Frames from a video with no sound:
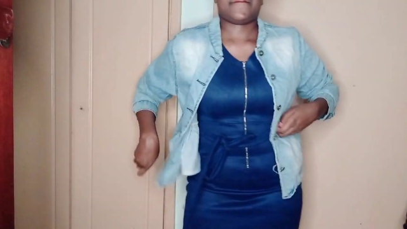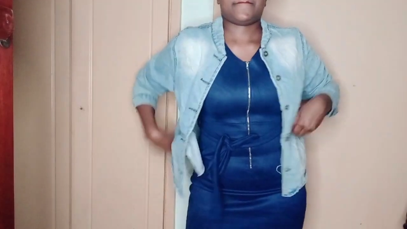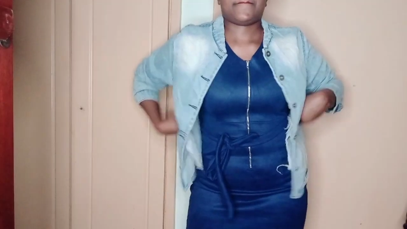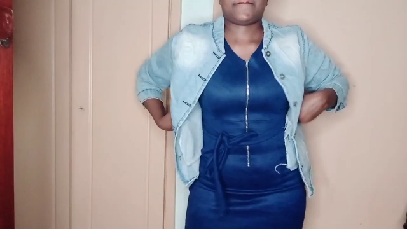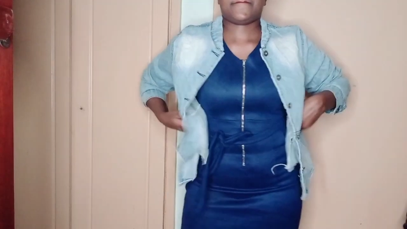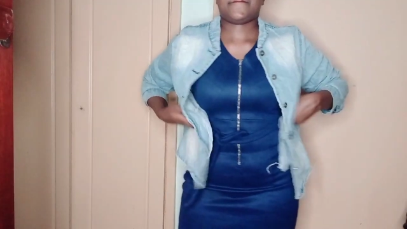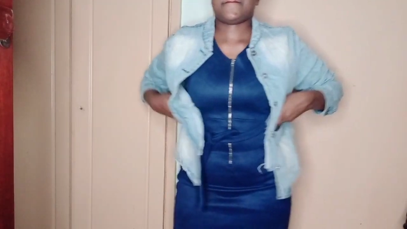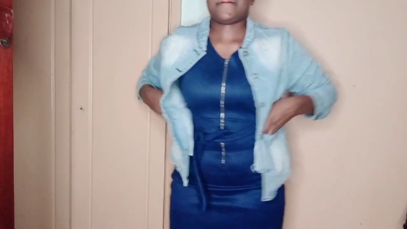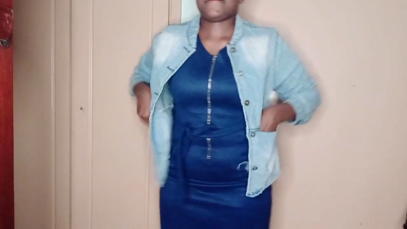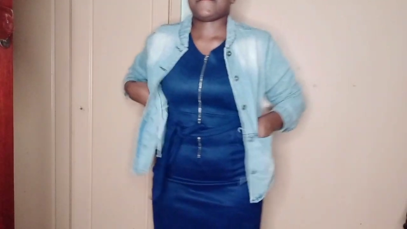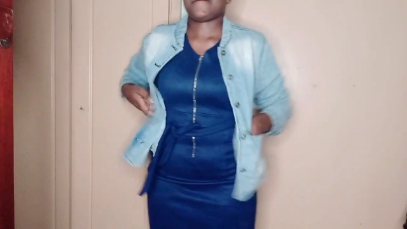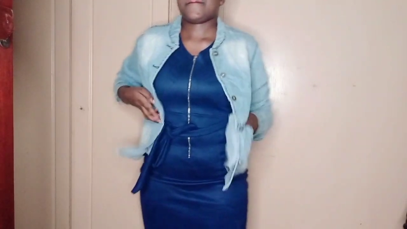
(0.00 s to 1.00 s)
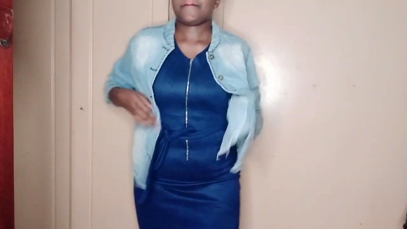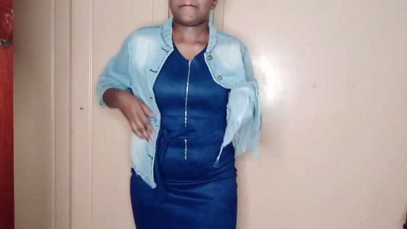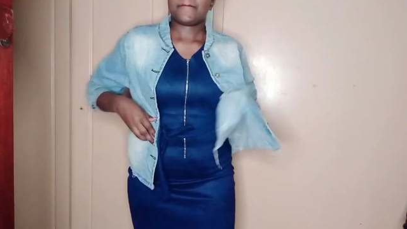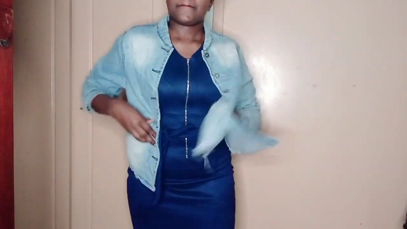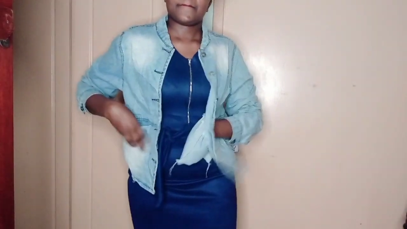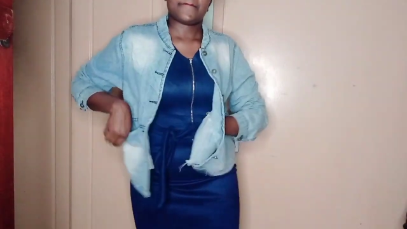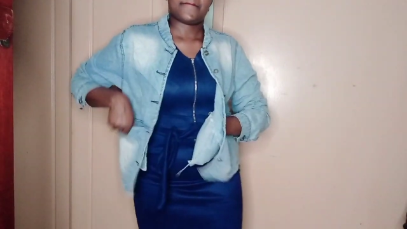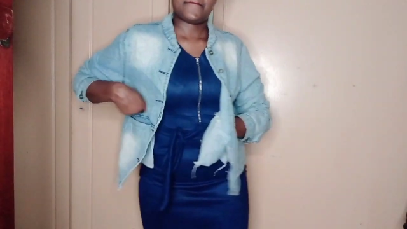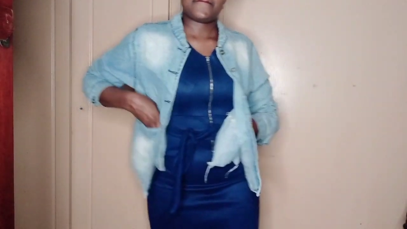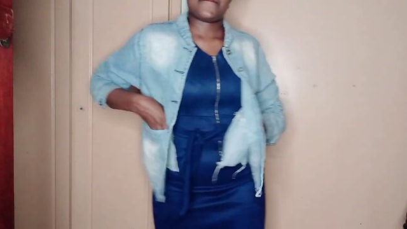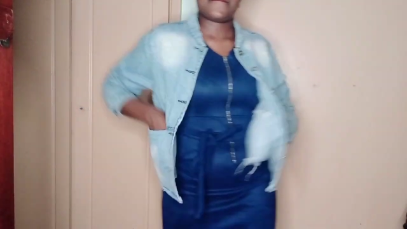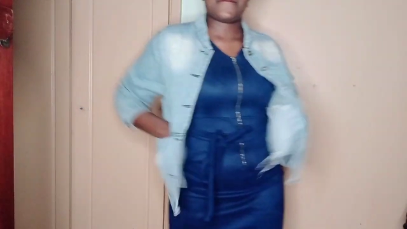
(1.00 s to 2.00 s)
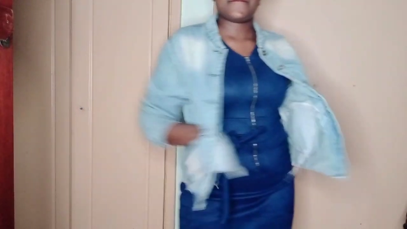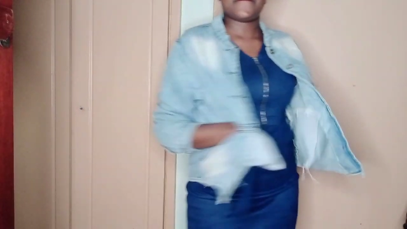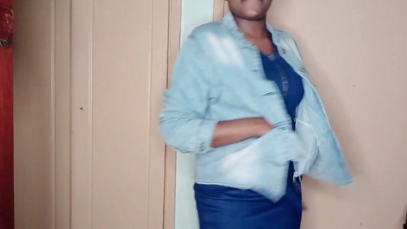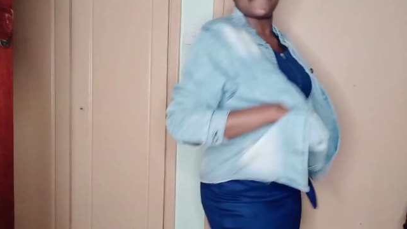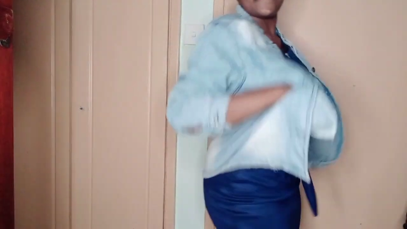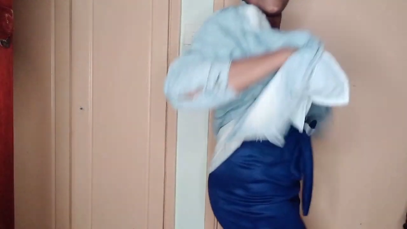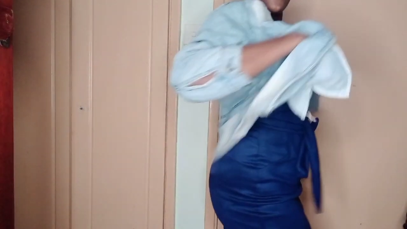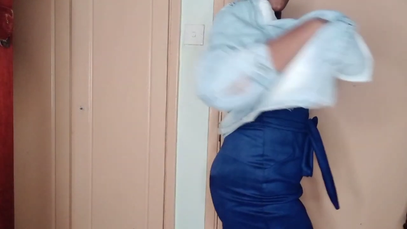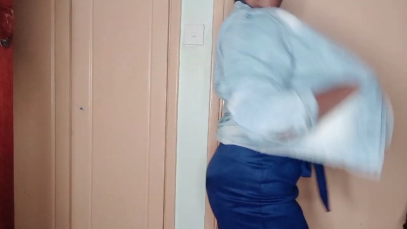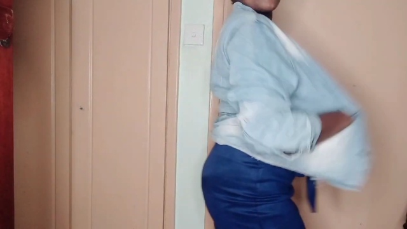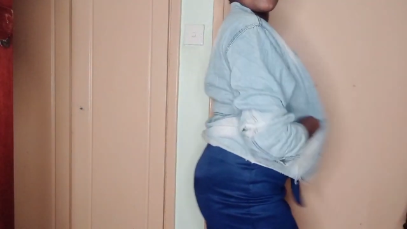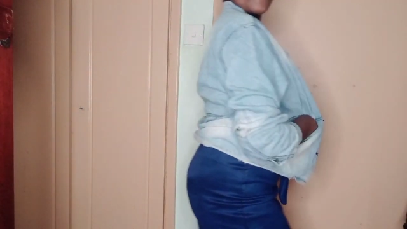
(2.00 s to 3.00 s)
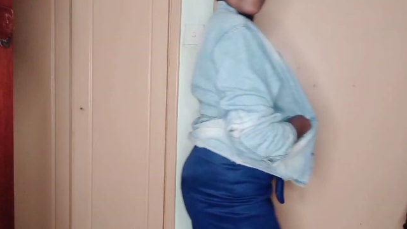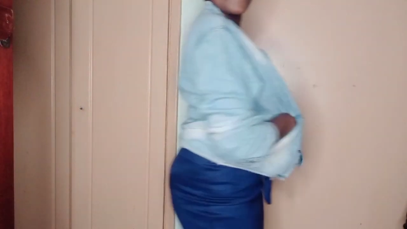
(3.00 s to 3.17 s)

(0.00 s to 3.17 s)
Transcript: [unreadable: no face in view]